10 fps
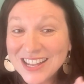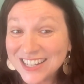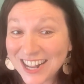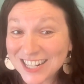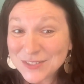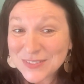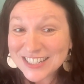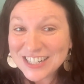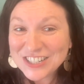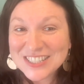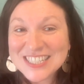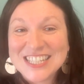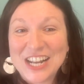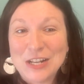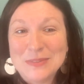Next, we're going to do the
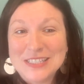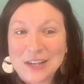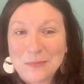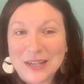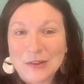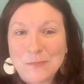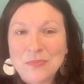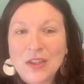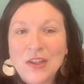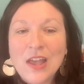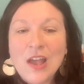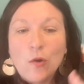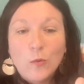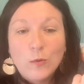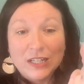setup statement.
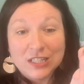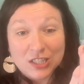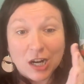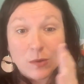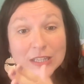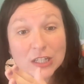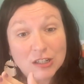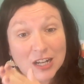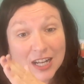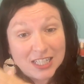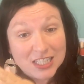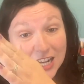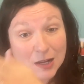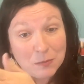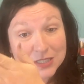We're going to start with a karate
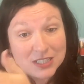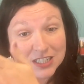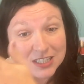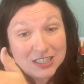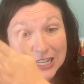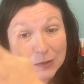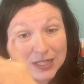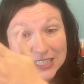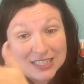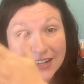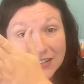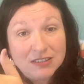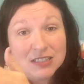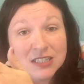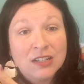chop, which is just like what it
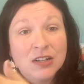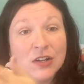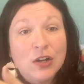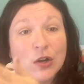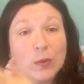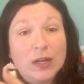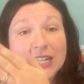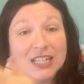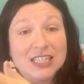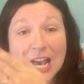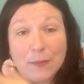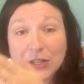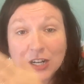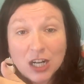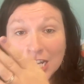sounds. We're going to tap the
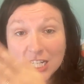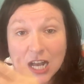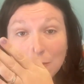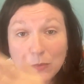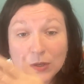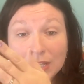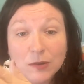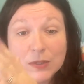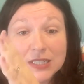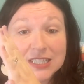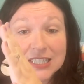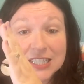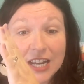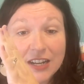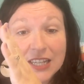karate chop point, which is the
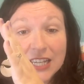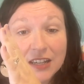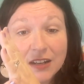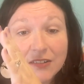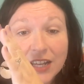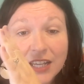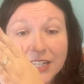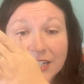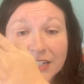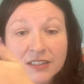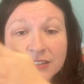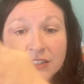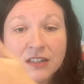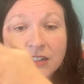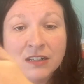side of the hand right here.
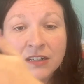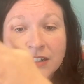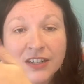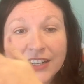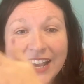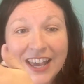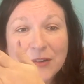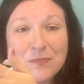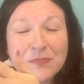Okay.